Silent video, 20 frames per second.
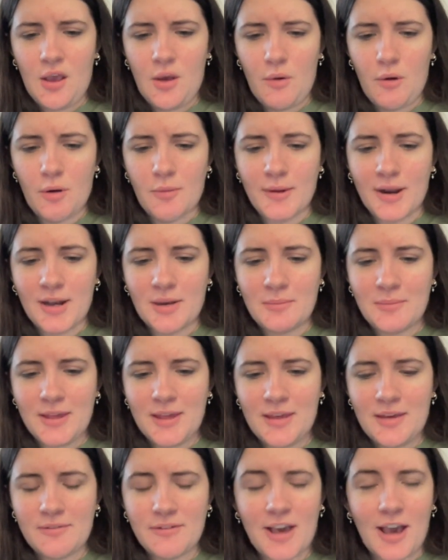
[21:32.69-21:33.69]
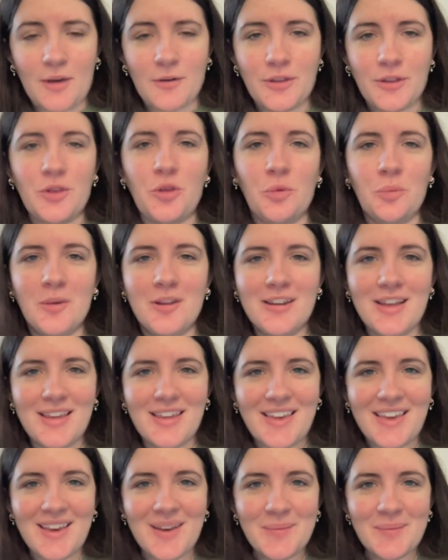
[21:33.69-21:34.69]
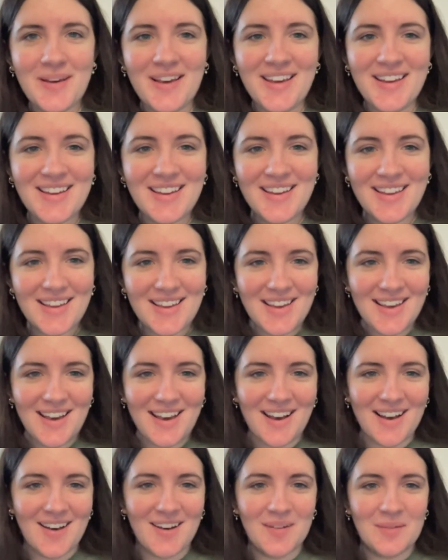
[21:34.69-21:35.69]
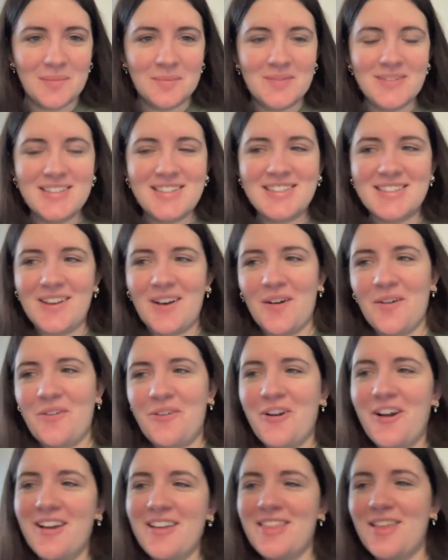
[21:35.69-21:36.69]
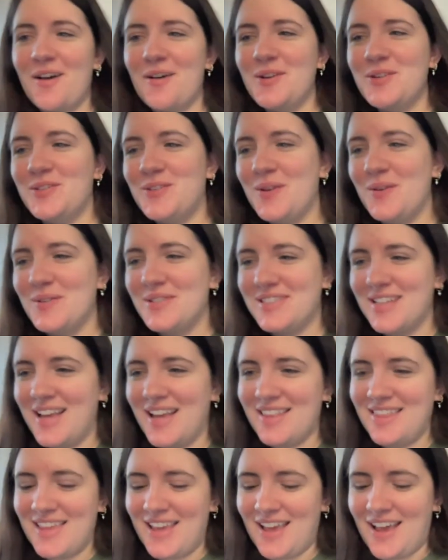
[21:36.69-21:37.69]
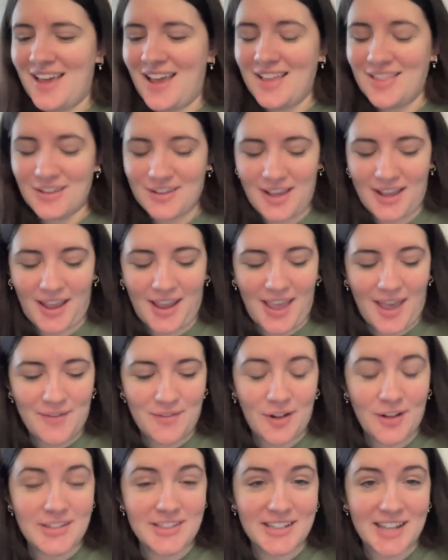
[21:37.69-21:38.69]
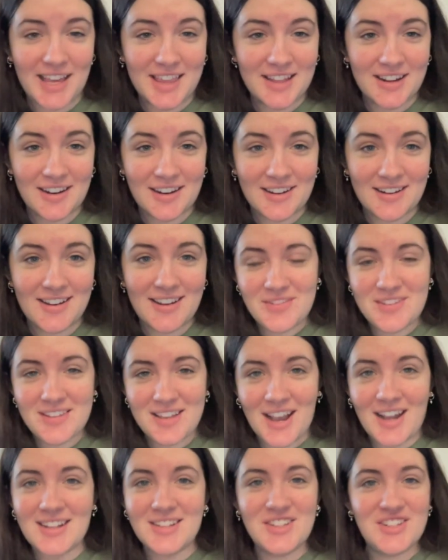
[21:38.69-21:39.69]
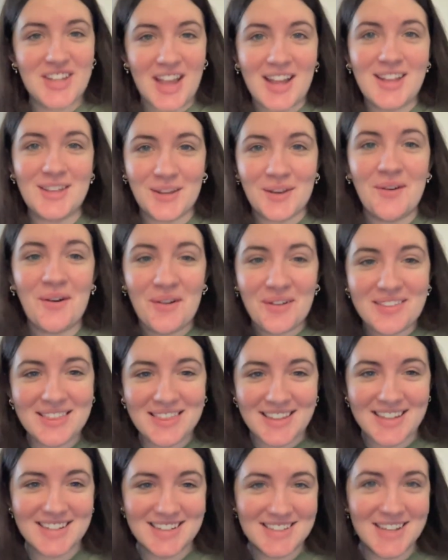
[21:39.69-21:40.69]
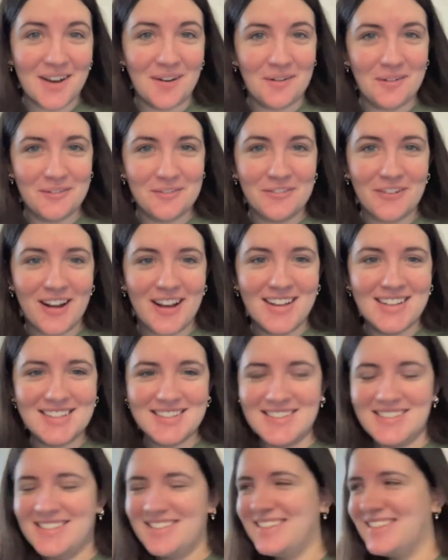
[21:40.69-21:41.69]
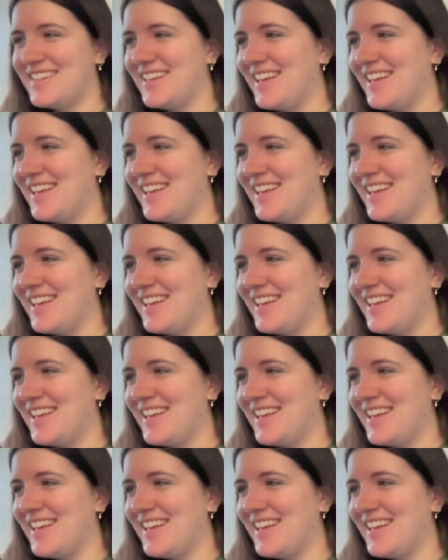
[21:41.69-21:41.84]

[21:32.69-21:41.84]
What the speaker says: reminded me of how human I am. So for those who said I look like I have it all together, I genuinely don't, friends.